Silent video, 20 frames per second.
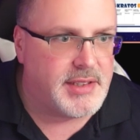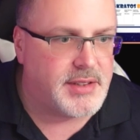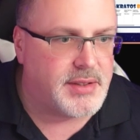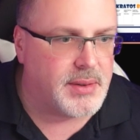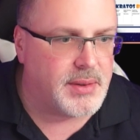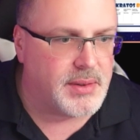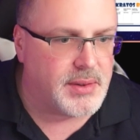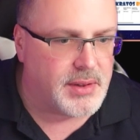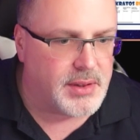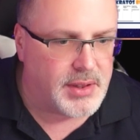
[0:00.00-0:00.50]

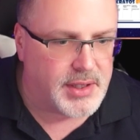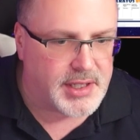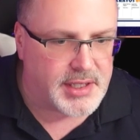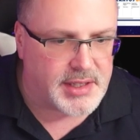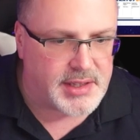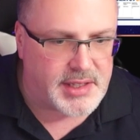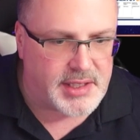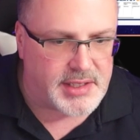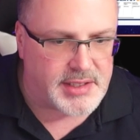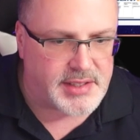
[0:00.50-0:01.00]
So look
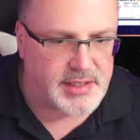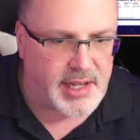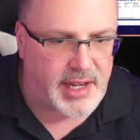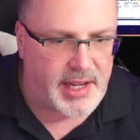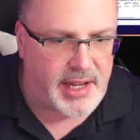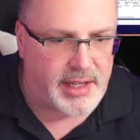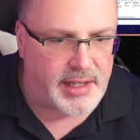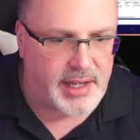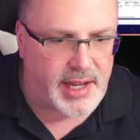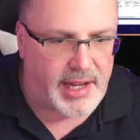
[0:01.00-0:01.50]
at this.
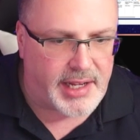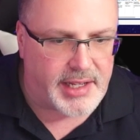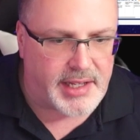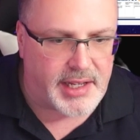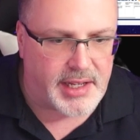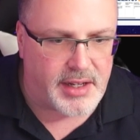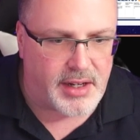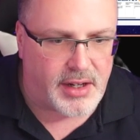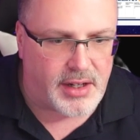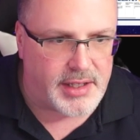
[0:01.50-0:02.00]
And I
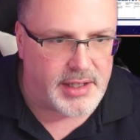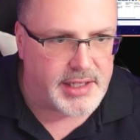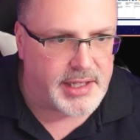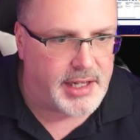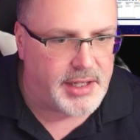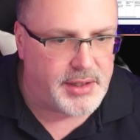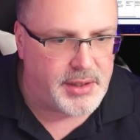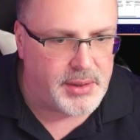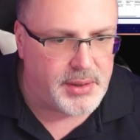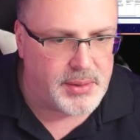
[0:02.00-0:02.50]
can, all I
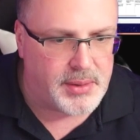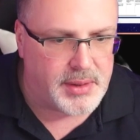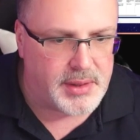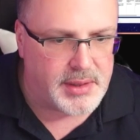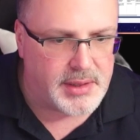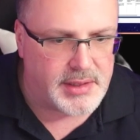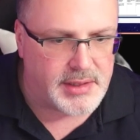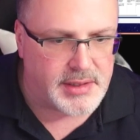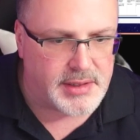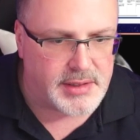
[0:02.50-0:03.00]
gotta
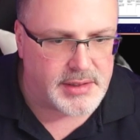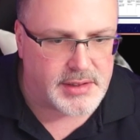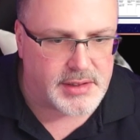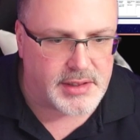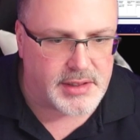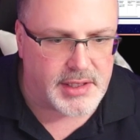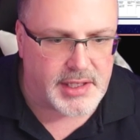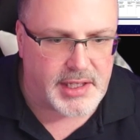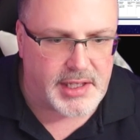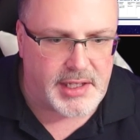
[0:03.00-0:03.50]
do is
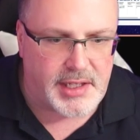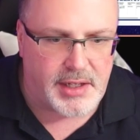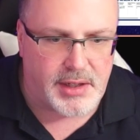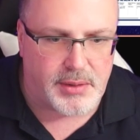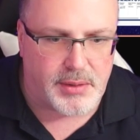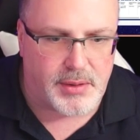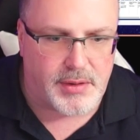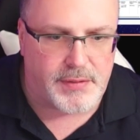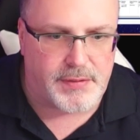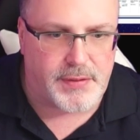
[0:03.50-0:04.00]
click in
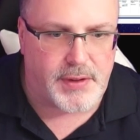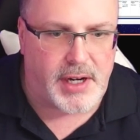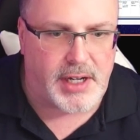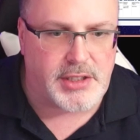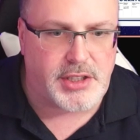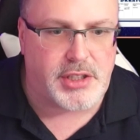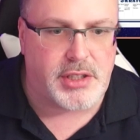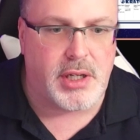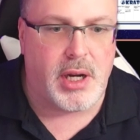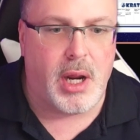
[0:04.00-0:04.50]
it,
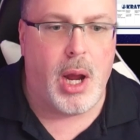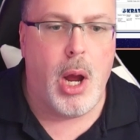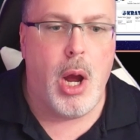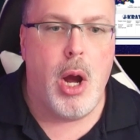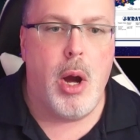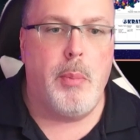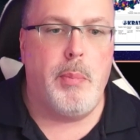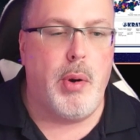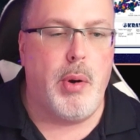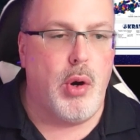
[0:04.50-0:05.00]
refresh,
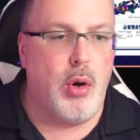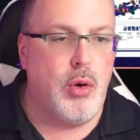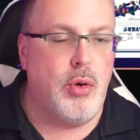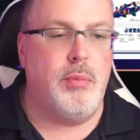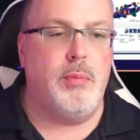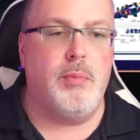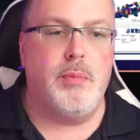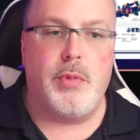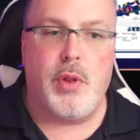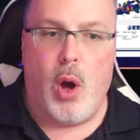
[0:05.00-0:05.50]

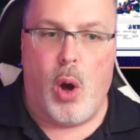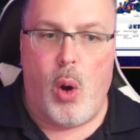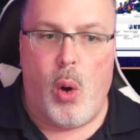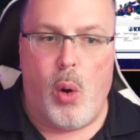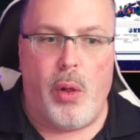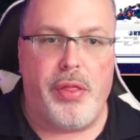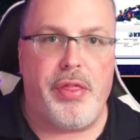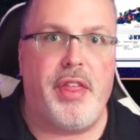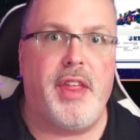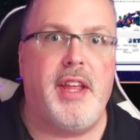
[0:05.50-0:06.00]
boom, the
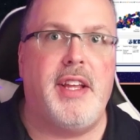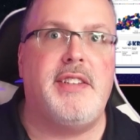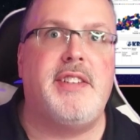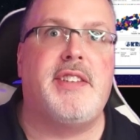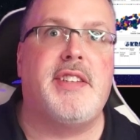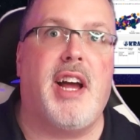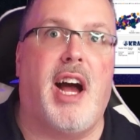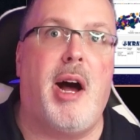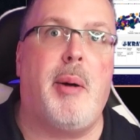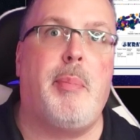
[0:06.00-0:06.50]
whole
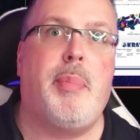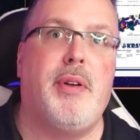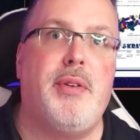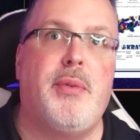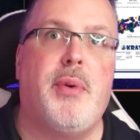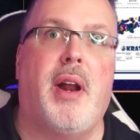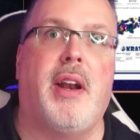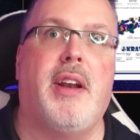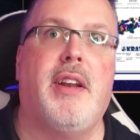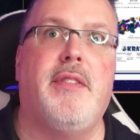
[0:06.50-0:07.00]
thing's up
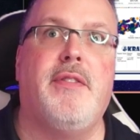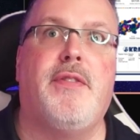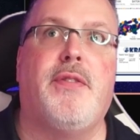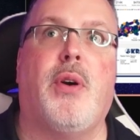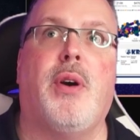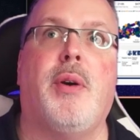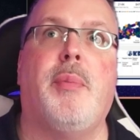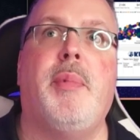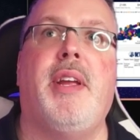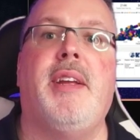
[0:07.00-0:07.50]
and running
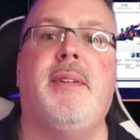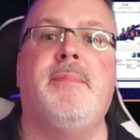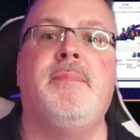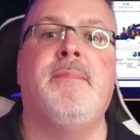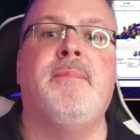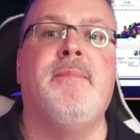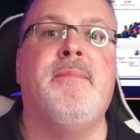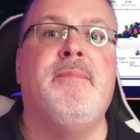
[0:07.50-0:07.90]
for me.